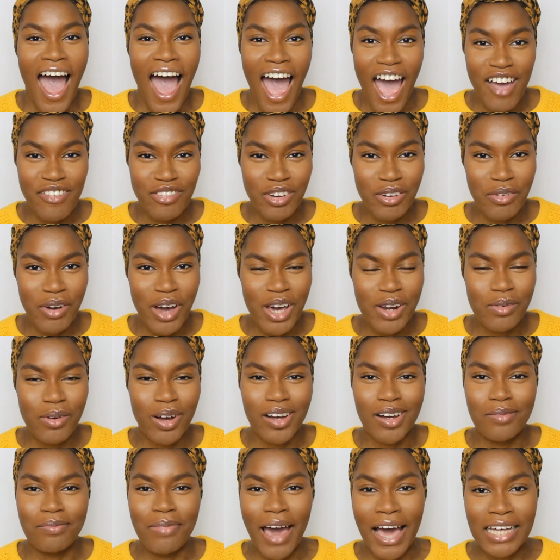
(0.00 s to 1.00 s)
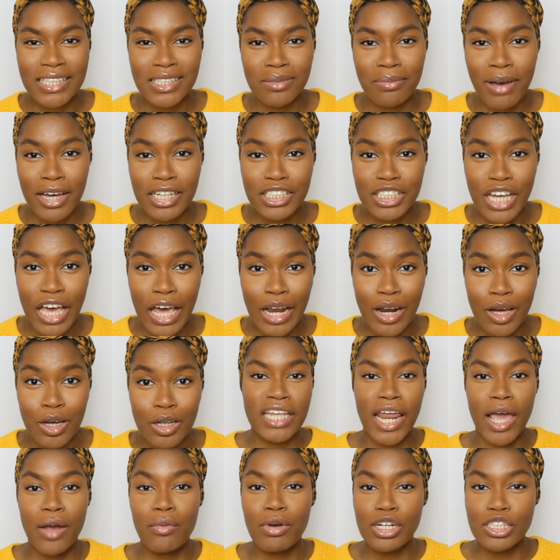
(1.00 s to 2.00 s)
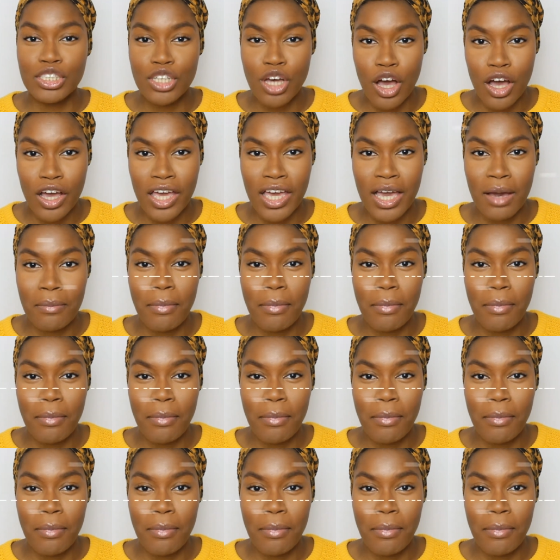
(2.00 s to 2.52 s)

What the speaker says: Hi everyone, welcome back to my channel. Today we're talking